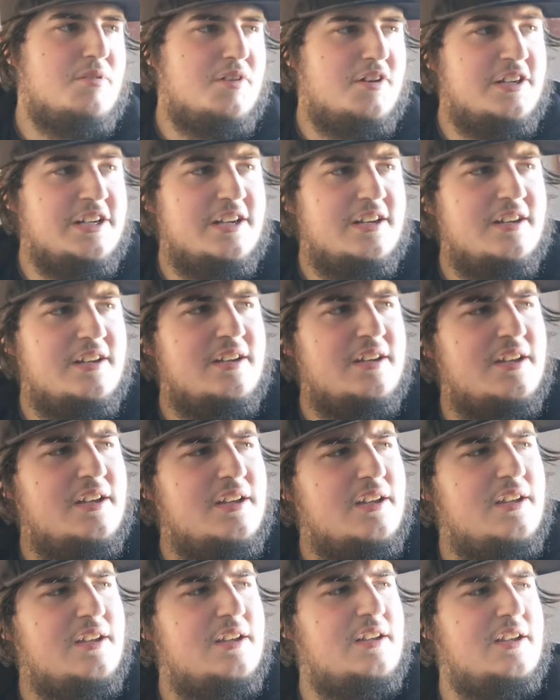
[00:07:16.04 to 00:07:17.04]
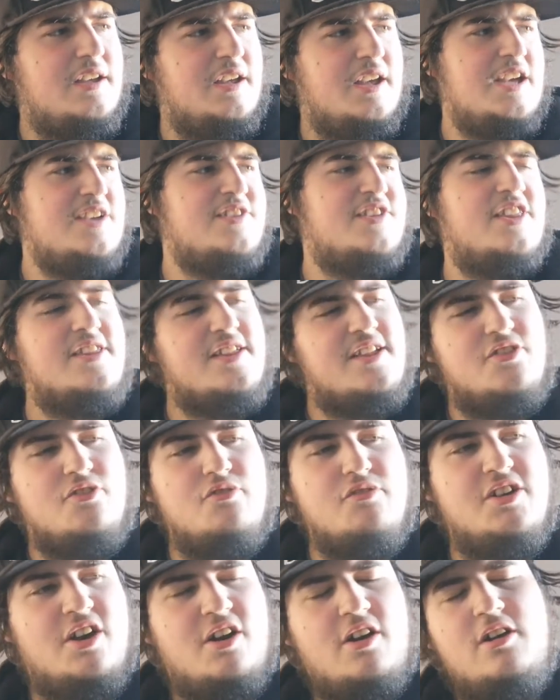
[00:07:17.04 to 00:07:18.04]
But here's the
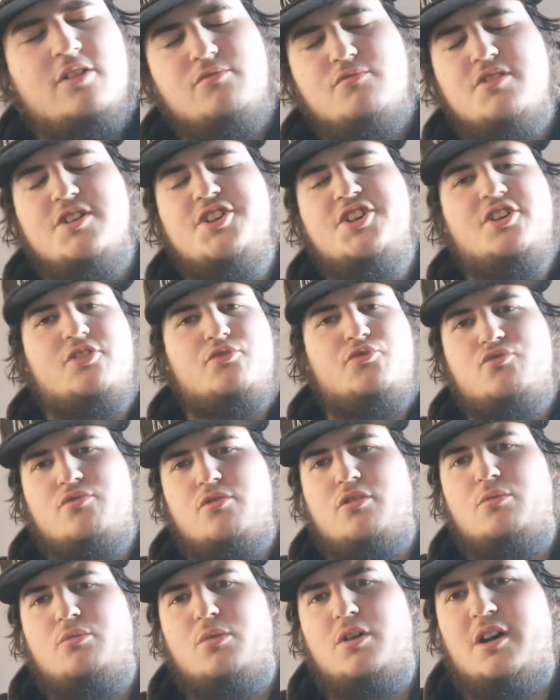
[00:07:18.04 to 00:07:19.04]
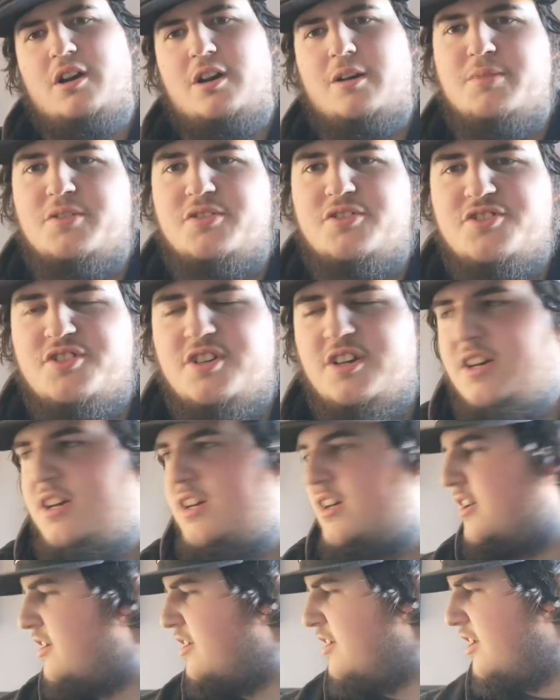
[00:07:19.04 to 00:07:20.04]
thing: you can't really control what happens
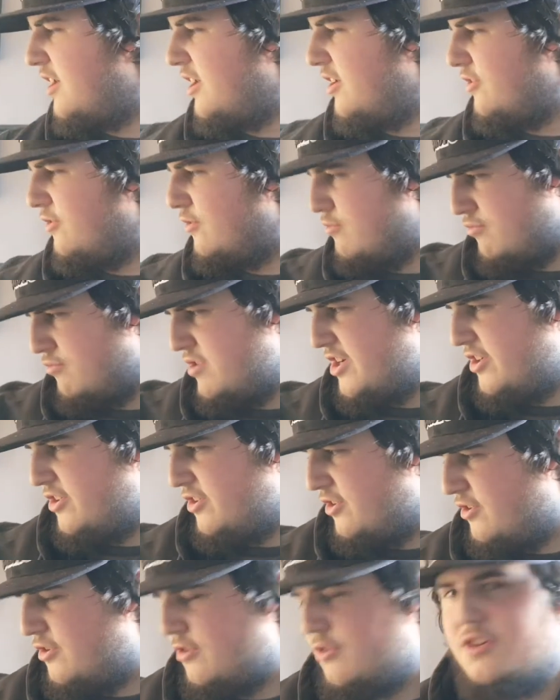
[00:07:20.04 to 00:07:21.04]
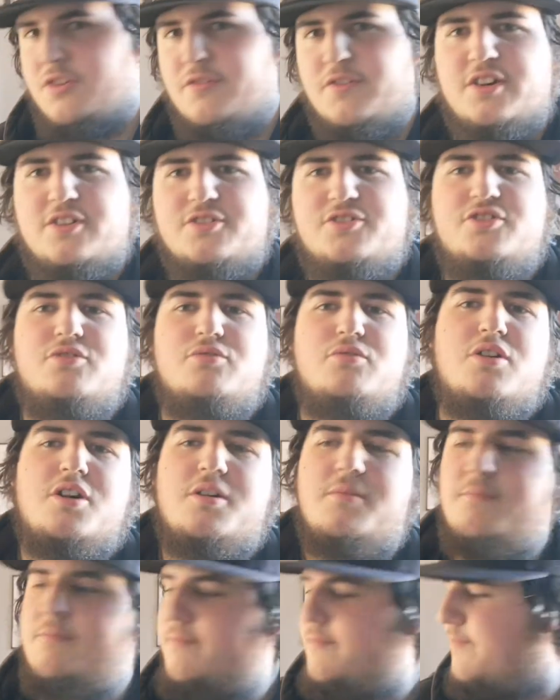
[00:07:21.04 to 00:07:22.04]
in the ring. You've got
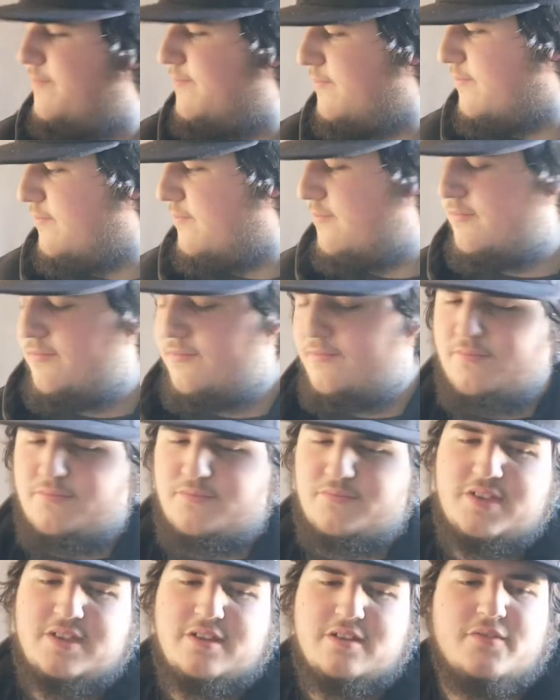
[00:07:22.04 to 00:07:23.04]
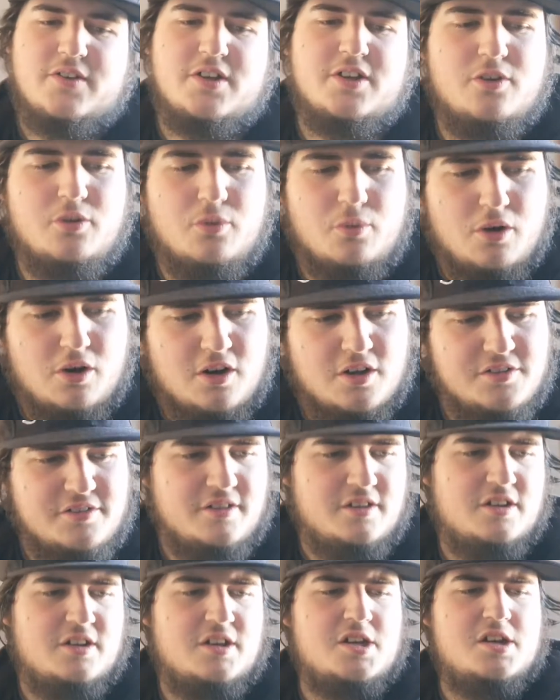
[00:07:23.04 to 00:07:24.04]
to go
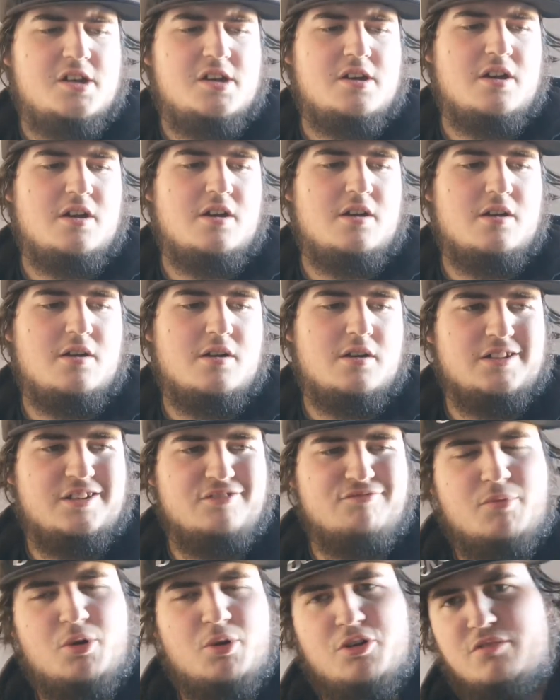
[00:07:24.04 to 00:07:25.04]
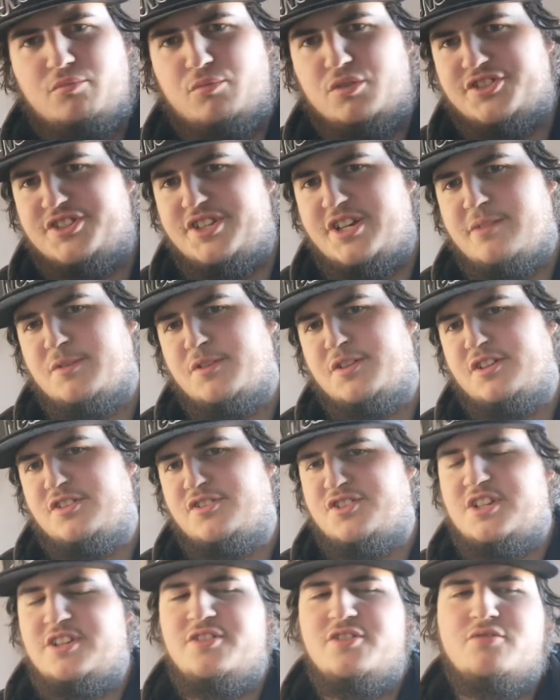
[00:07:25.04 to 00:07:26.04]
on. Liv Morgan wasn't able to
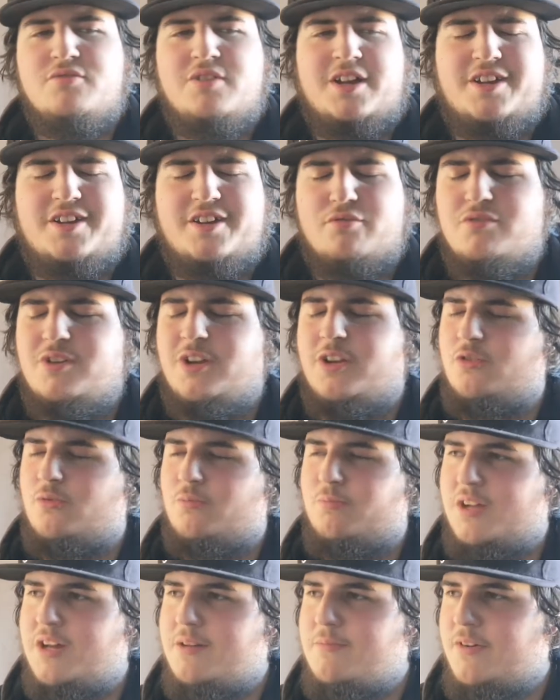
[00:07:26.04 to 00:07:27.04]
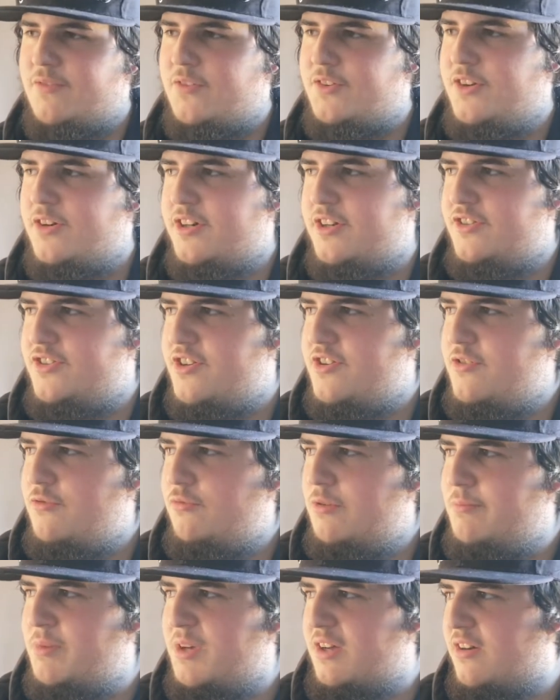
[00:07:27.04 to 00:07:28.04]
continue, and I really don't blame her for not
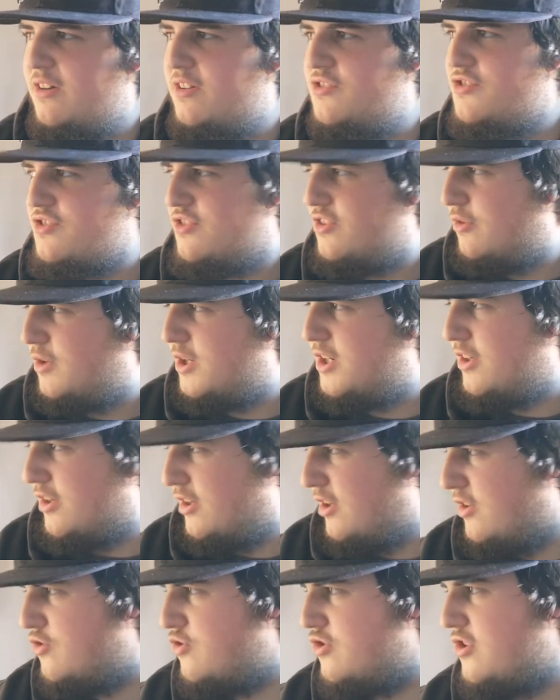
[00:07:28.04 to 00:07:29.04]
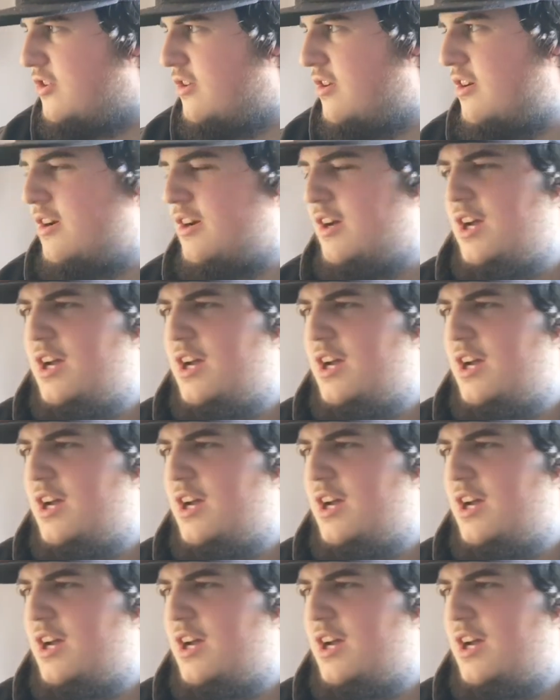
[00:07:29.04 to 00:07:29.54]
continuing because, a concussion,